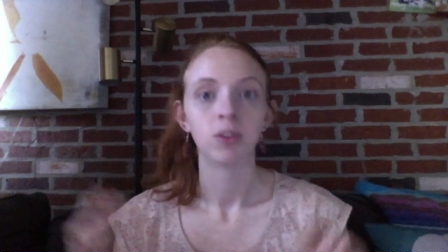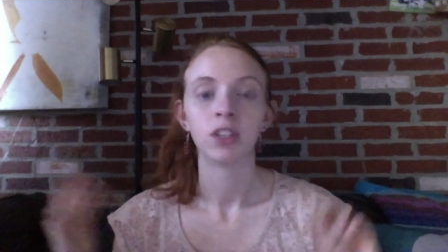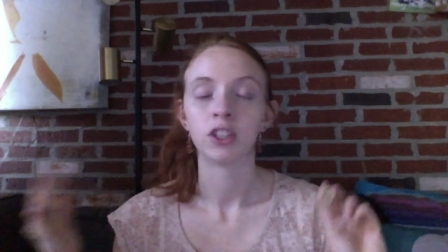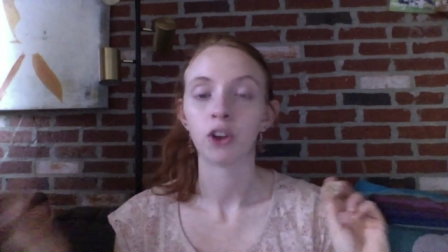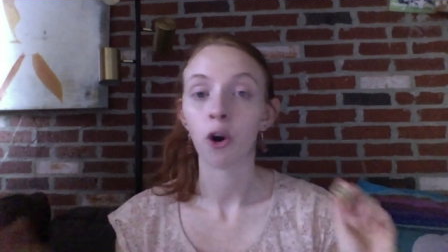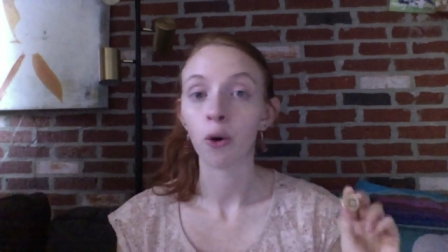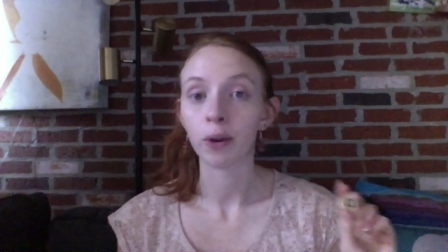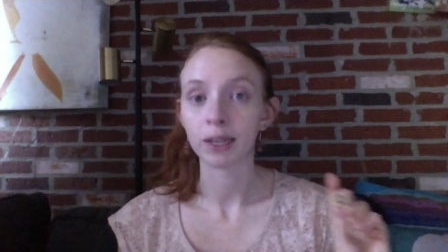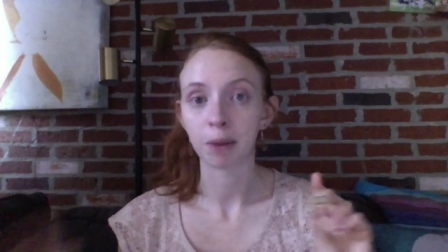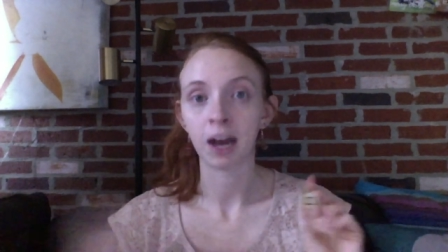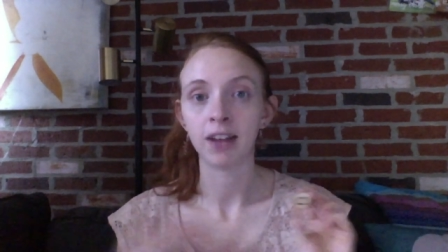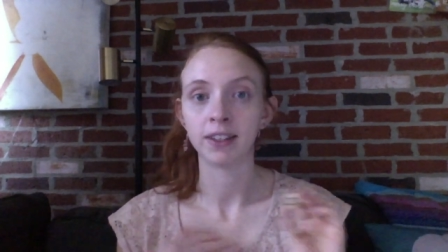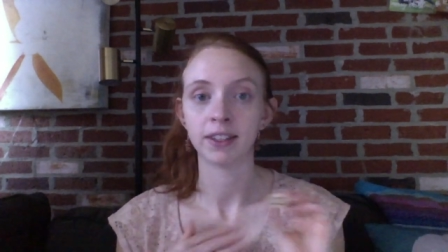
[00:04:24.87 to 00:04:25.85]
It's always
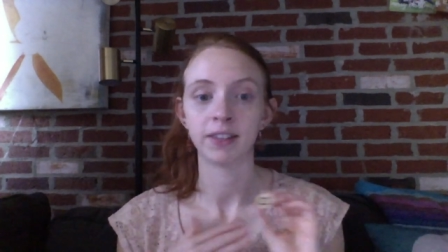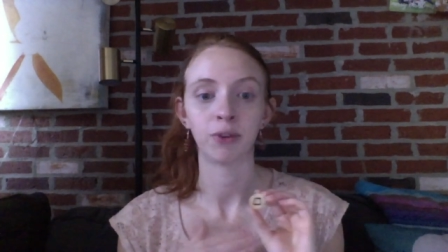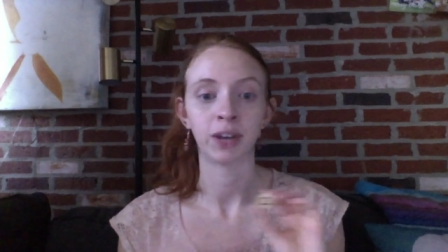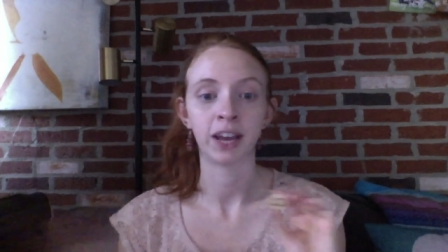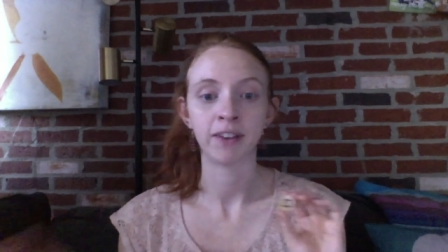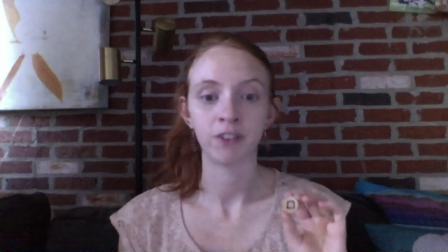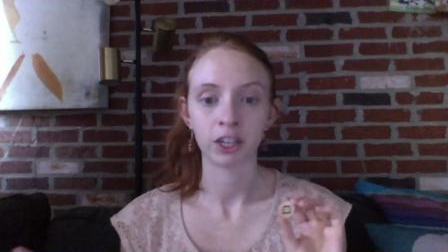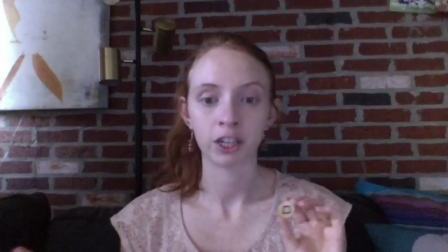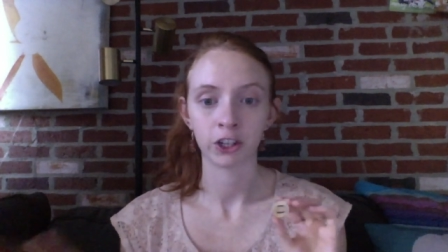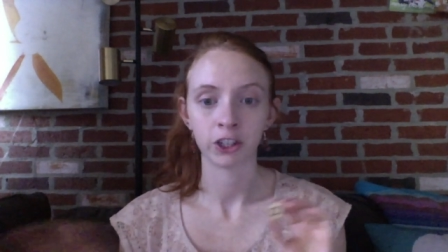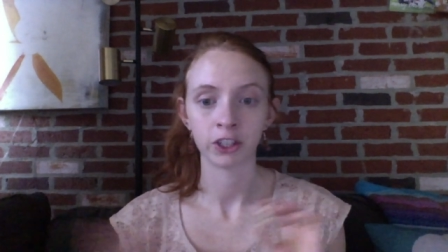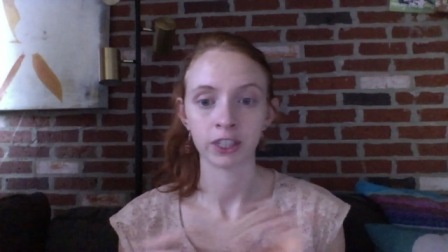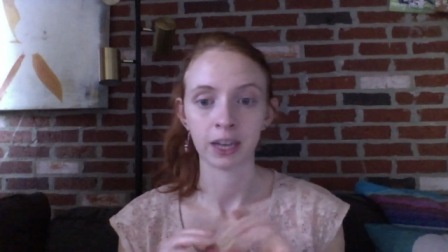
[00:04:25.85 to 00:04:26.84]
positive whenever it
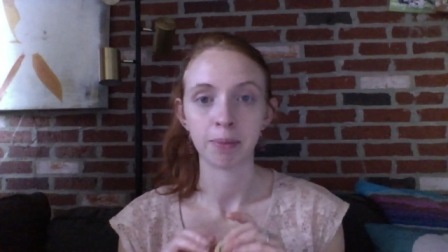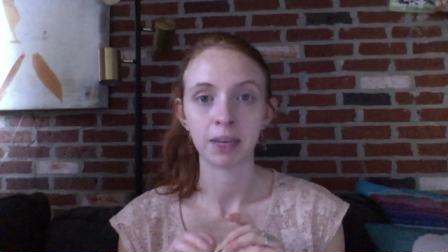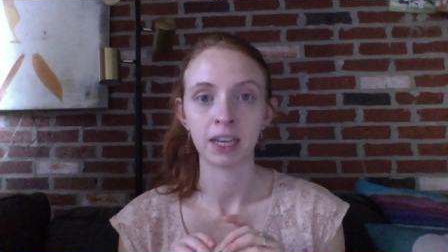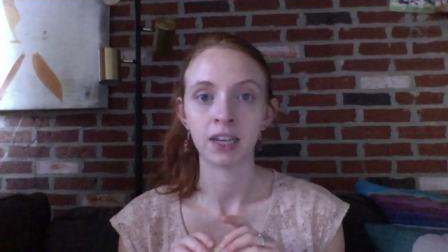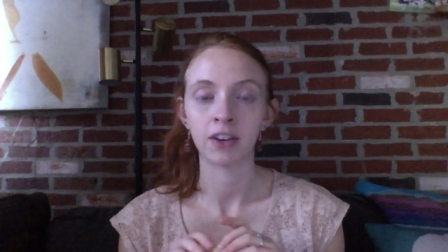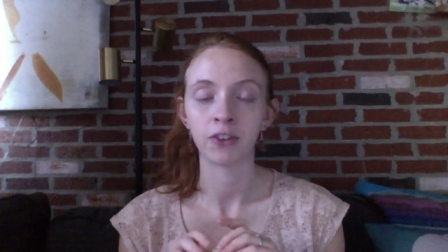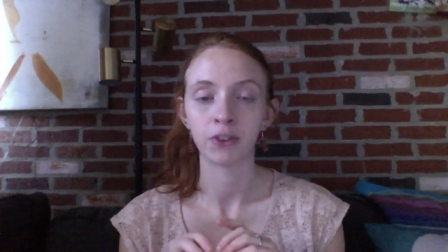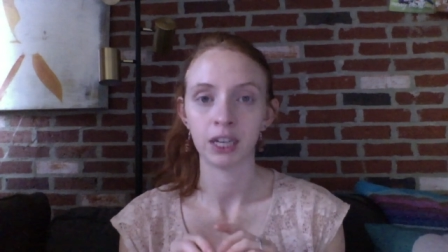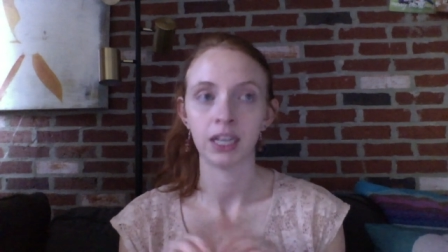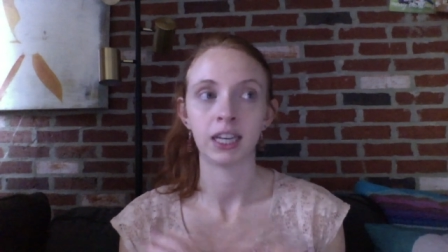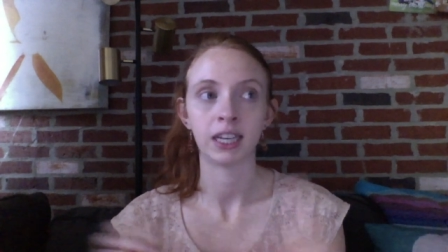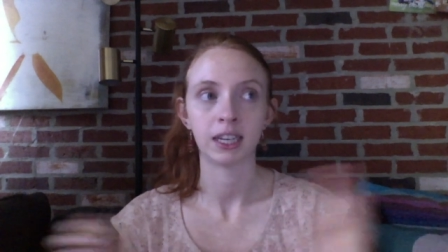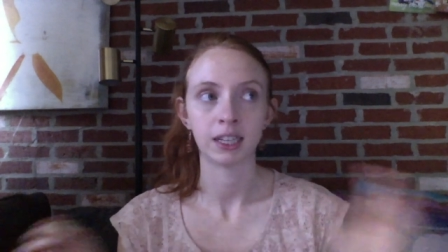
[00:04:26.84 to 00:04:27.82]
turns up in a
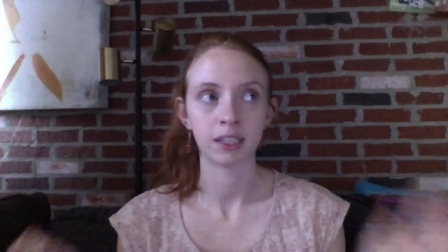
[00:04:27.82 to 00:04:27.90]
reading,